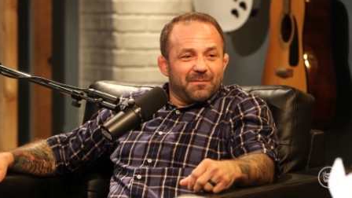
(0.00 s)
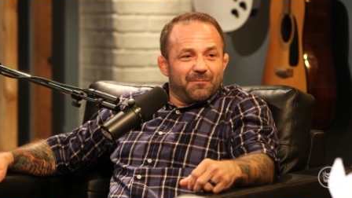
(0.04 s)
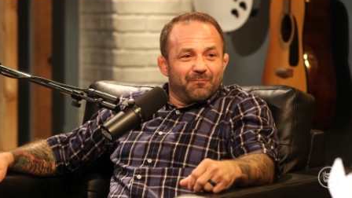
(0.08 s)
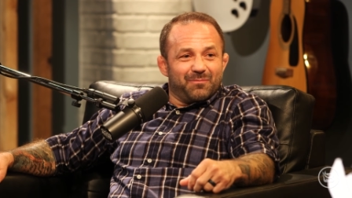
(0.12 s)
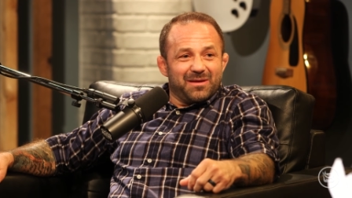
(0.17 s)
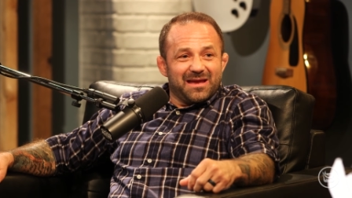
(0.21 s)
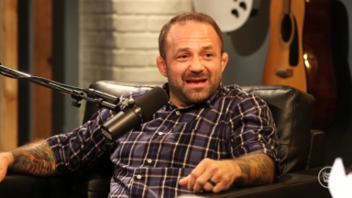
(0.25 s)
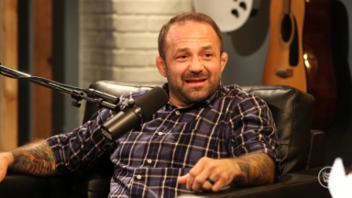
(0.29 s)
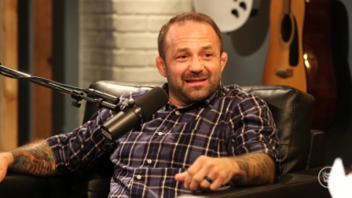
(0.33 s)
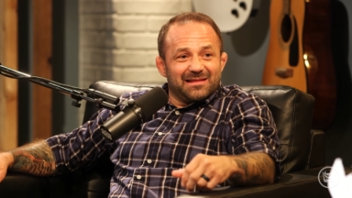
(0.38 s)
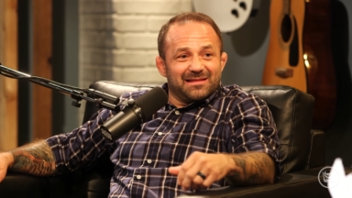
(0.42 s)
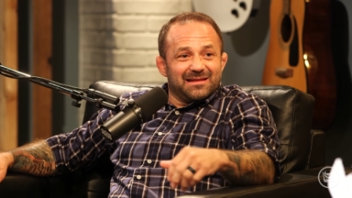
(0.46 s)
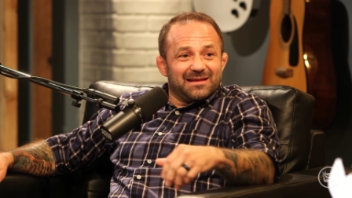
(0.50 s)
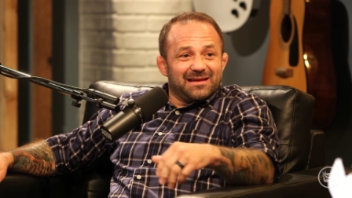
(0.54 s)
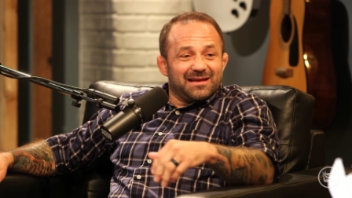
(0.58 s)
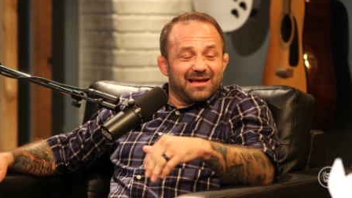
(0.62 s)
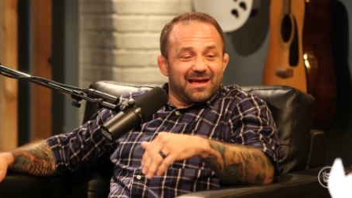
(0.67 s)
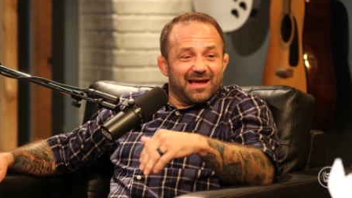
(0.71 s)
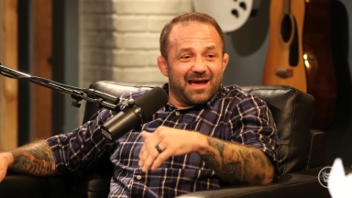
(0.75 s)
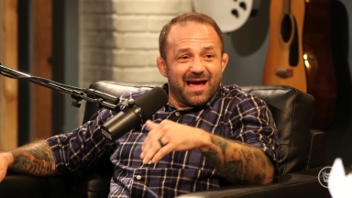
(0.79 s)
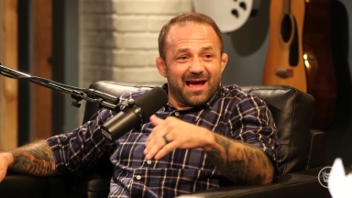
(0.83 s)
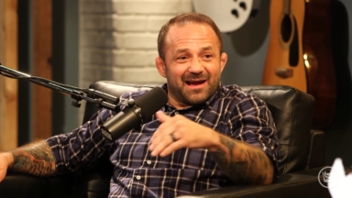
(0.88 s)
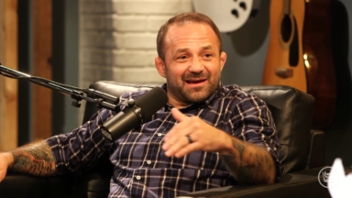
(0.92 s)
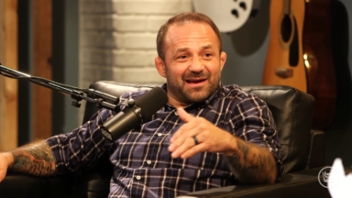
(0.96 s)
beating the
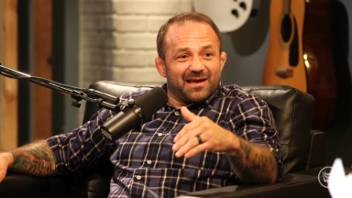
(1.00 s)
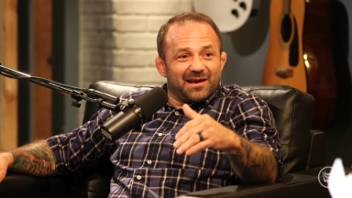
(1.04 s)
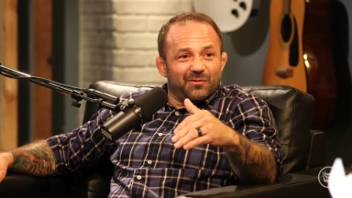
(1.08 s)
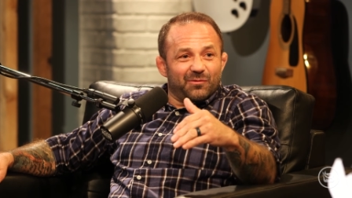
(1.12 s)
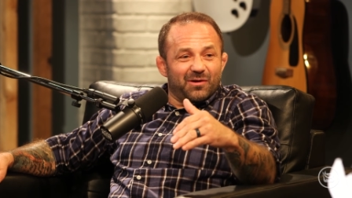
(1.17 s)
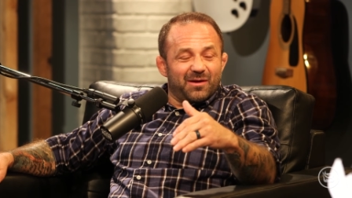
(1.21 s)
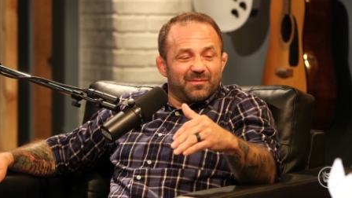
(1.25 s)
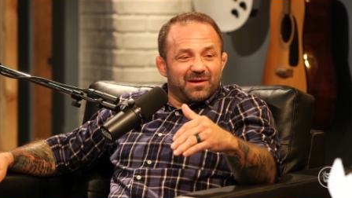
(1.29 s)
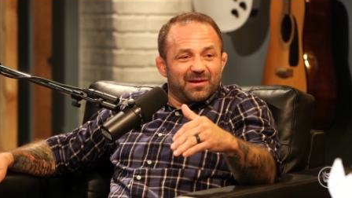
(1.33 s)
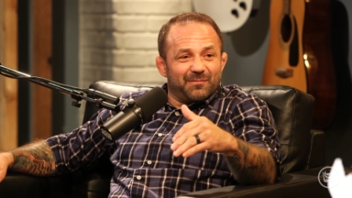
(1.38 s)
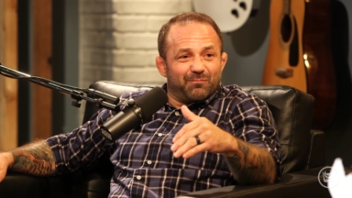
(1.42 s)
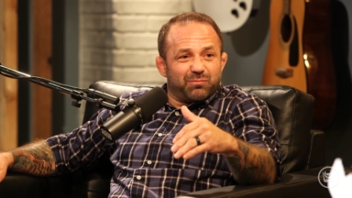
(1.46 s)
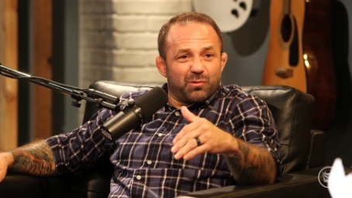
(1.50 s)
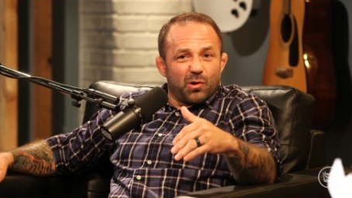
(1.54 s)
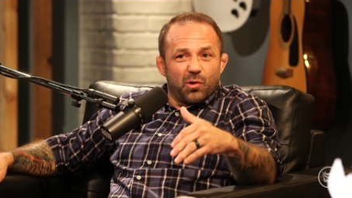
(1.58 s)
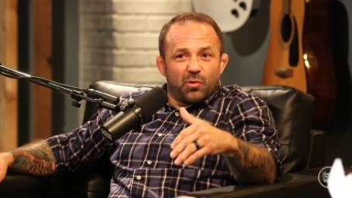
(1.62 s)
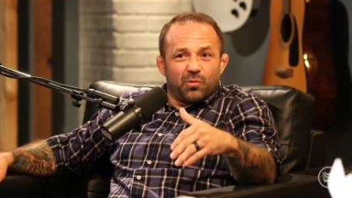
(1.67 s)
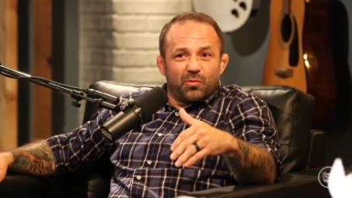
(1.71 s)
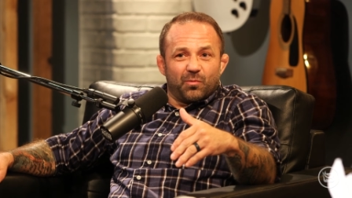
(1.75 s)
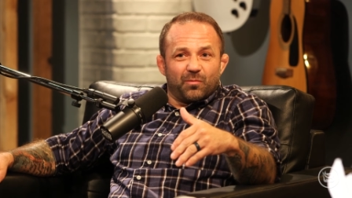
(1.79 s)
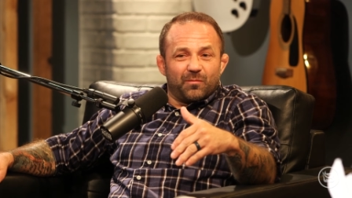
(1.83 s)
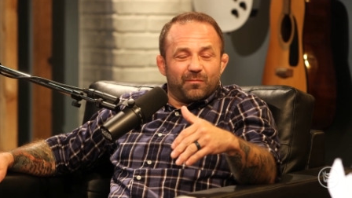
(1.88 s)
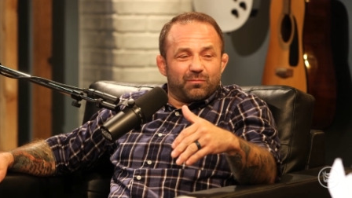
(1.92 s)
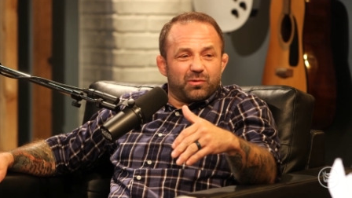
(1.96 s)
heck out of women, broke
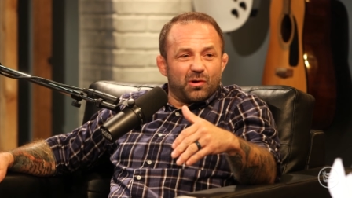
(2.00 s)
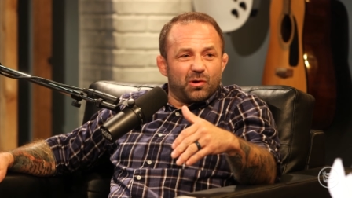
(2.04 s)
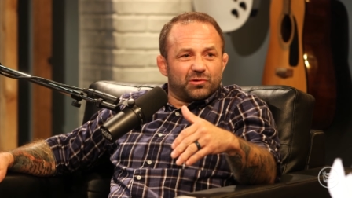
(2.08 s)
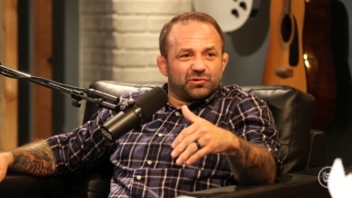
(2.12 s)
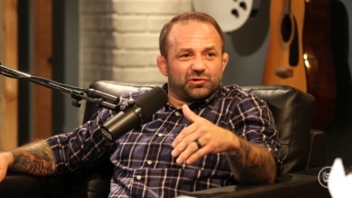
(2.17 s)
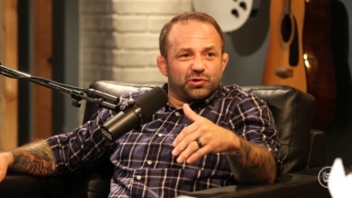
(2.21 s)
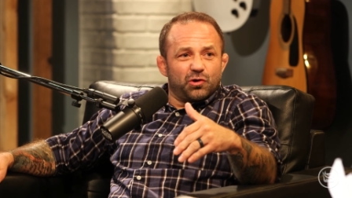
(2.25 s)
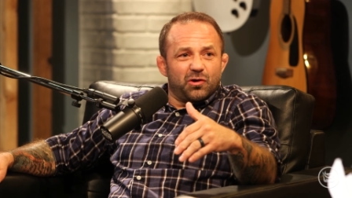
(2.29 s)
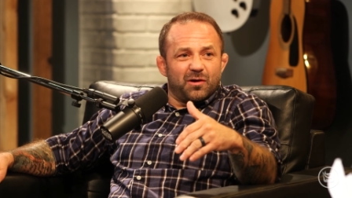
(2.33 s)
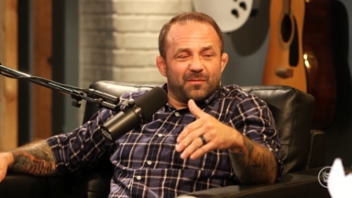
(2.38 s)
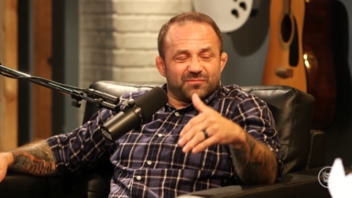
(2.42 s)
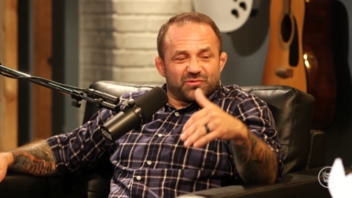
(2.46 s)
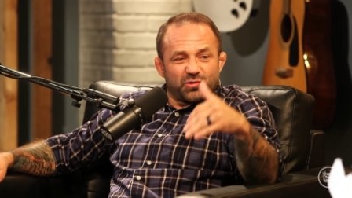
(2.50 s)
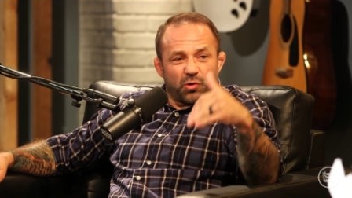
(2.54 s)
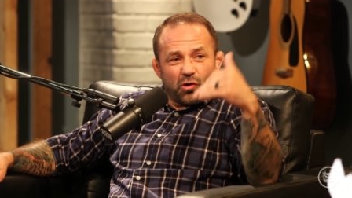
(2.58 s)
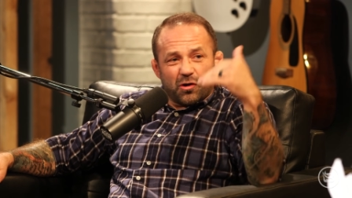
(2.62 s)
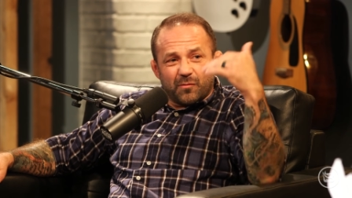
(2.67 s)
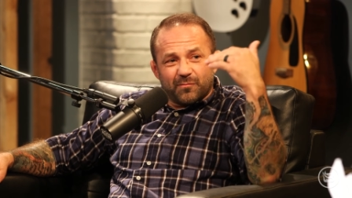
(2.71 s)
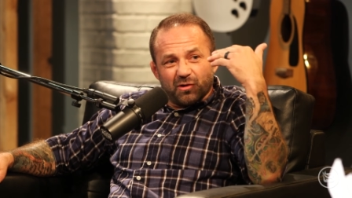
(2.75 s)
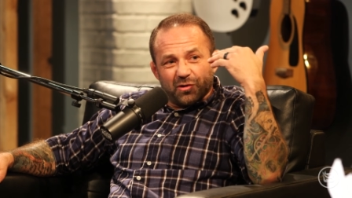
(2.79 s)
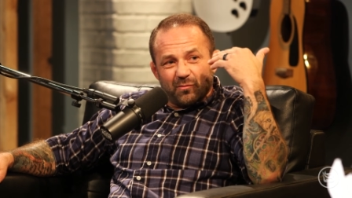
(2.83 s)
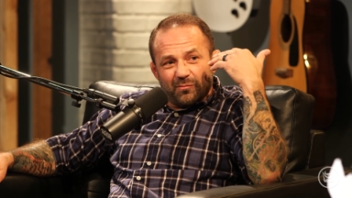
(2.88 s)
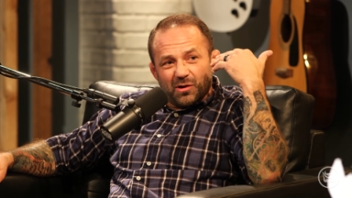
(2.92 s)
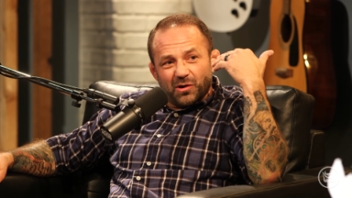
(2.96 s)
broke two of them's
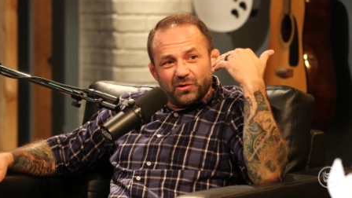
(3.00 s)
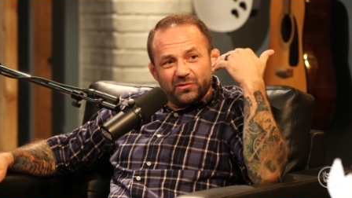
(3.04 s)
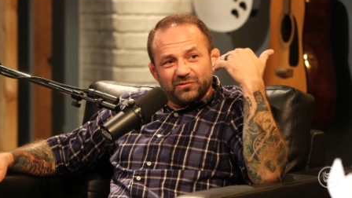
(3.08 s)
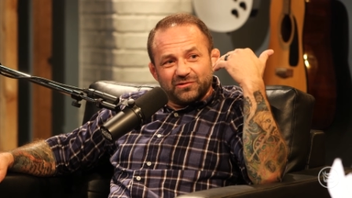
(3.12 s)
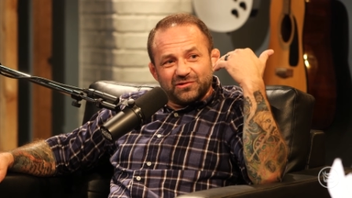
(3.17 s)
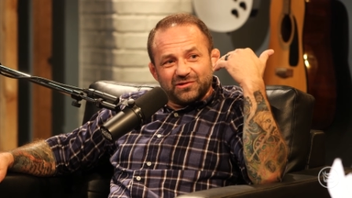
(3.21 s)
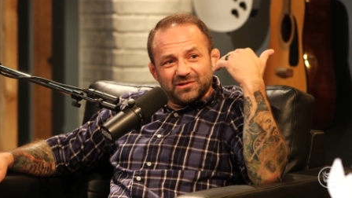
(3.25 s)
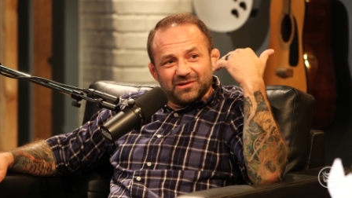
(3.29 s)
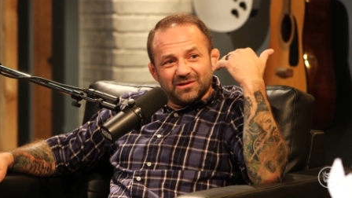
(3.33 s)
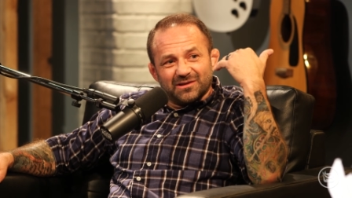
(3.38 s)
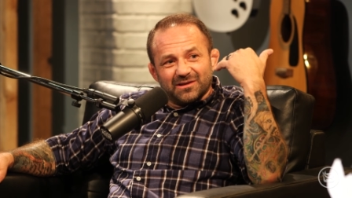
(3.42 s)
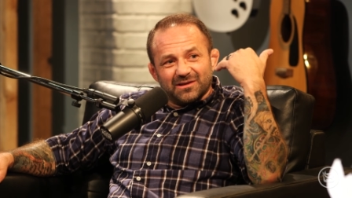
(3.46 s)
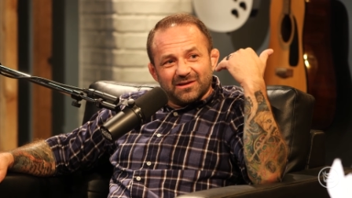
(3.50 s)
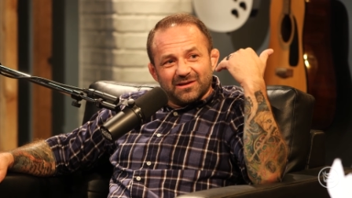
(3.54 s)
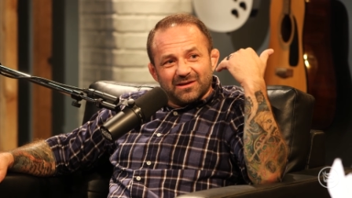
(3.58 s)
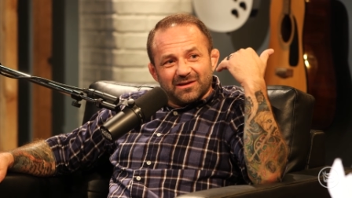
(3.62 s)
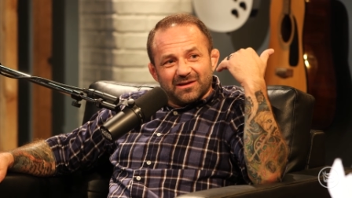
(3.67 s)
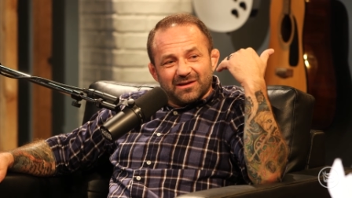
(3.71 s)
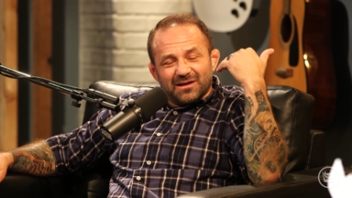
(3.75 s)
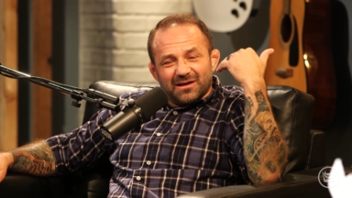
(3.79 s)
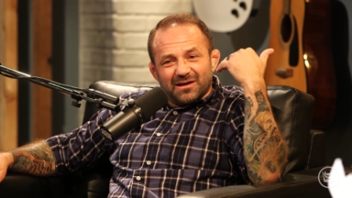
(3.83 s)
orbital bones. Yeah.